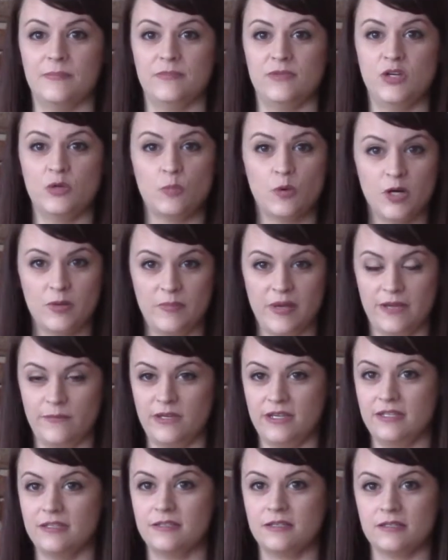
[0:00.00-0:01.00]
newborn
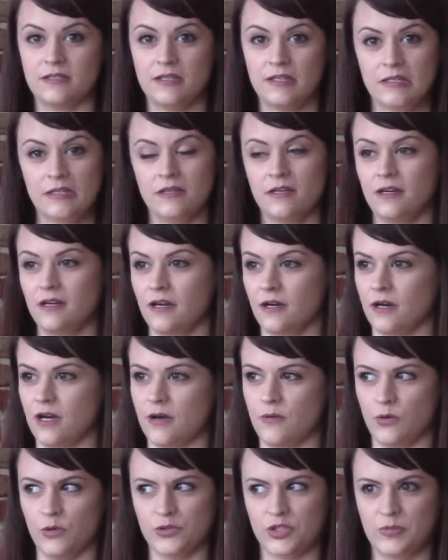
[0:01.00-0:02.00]
babies,
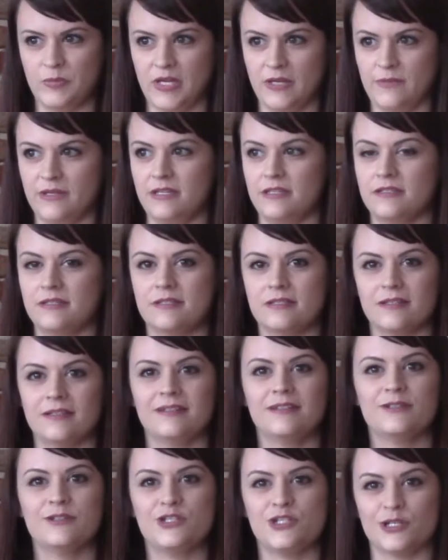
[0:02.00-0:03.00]
older babies,
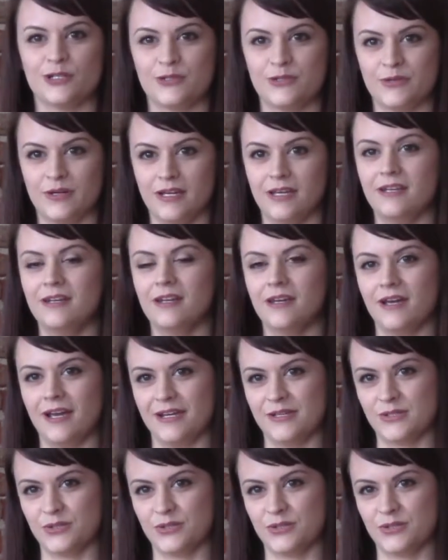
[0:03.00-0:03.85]
children, high